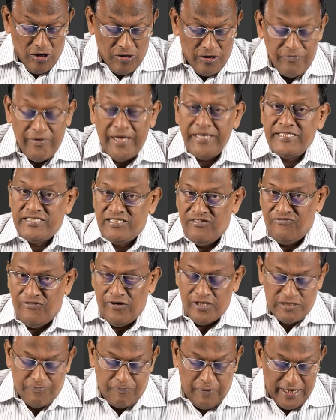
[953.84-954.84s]
That is, the
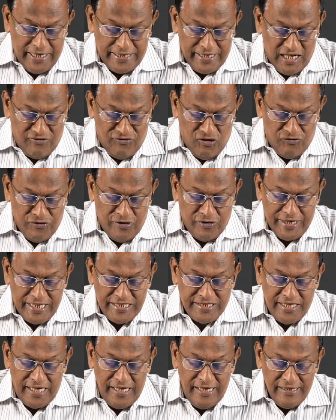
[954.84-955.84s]
first paragraph of your
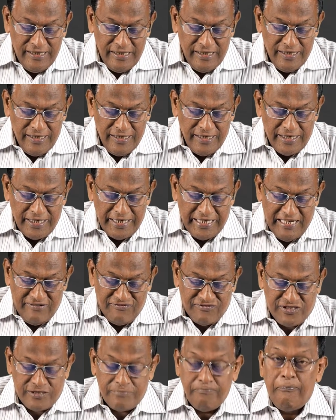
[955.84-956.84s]
essay
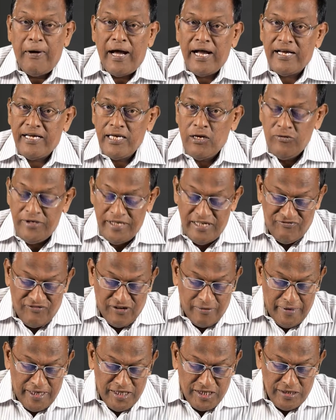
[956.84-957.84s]
gives background
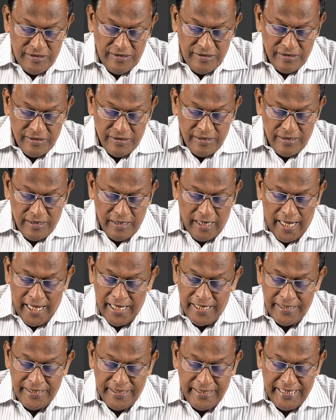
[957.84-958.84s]
information
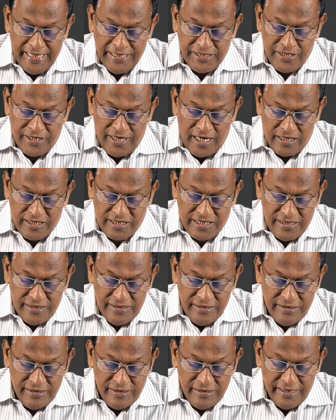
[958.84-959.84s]
and
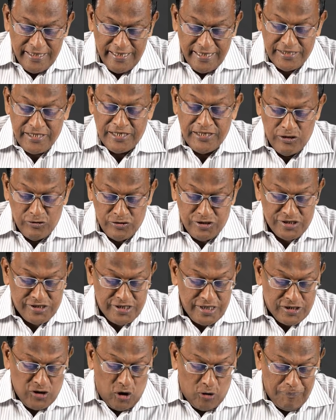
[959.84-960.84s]
introduces
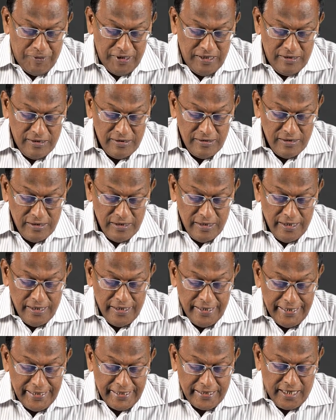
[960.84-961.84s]
the topic.
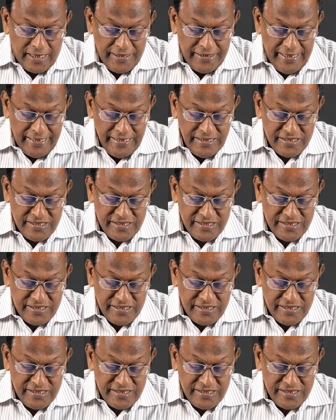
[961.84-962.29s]
It contains